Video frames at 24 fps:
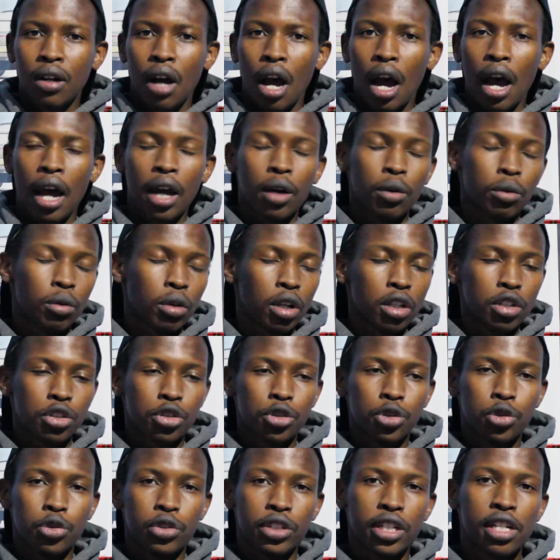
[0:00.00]
I want
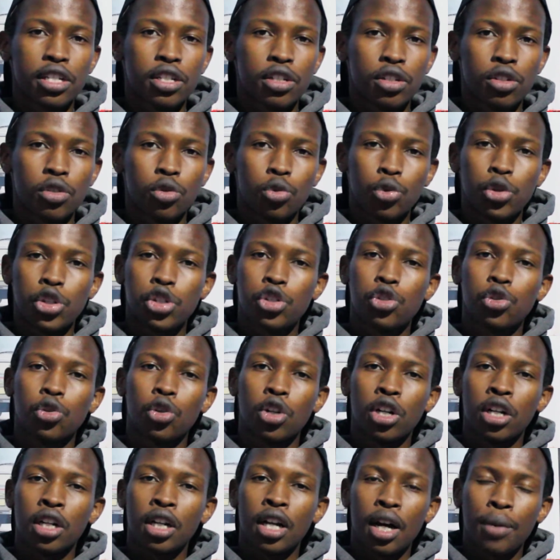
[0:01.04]
to just wish you
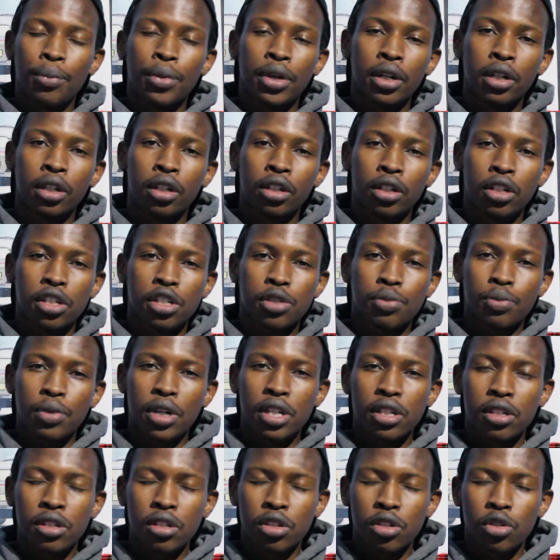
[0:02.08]
all a Merry
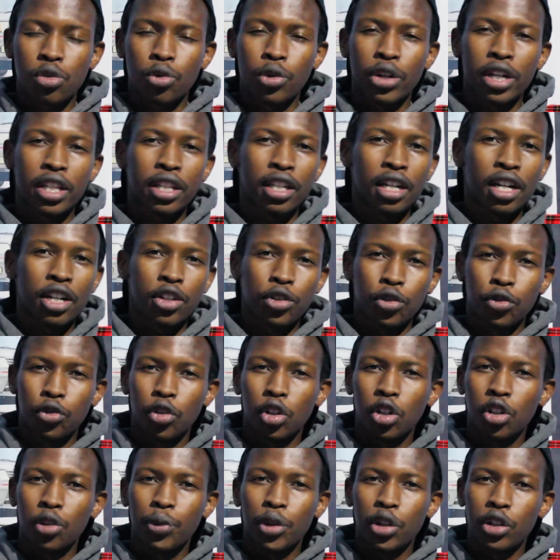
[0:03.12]
Christmas, whether you
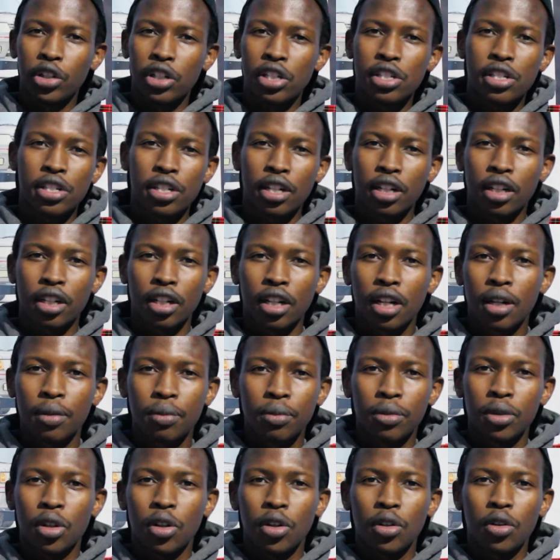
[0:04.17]
follow me on Instagram
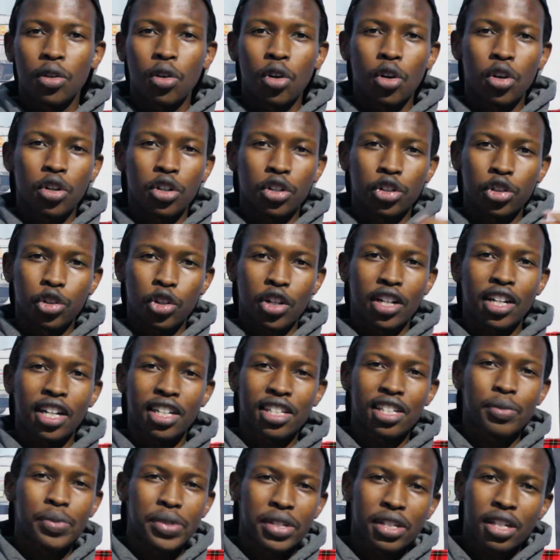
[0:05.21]
or you are a
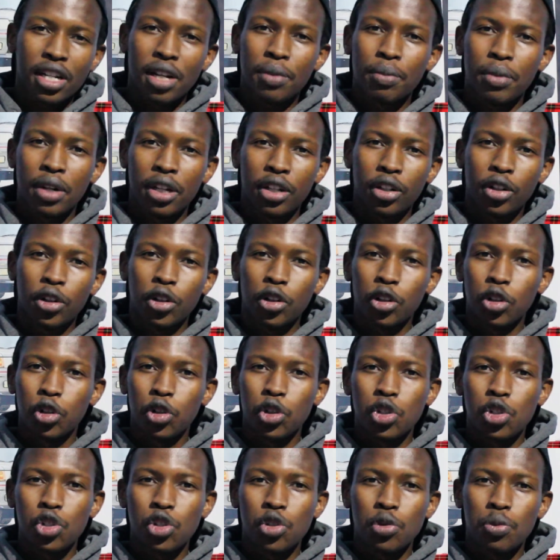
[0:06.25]
subscriber here on
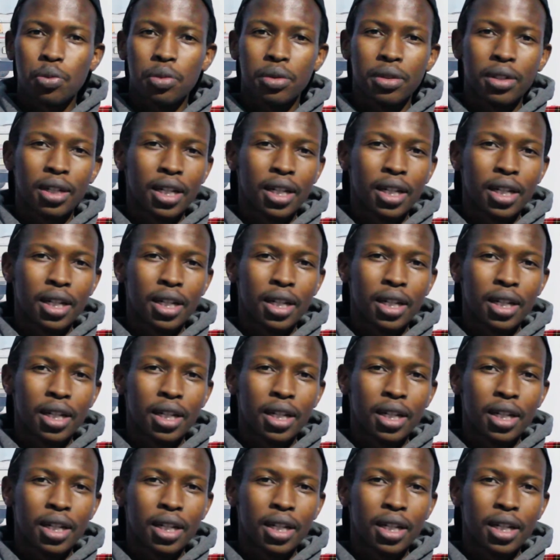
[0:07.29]
YouTube.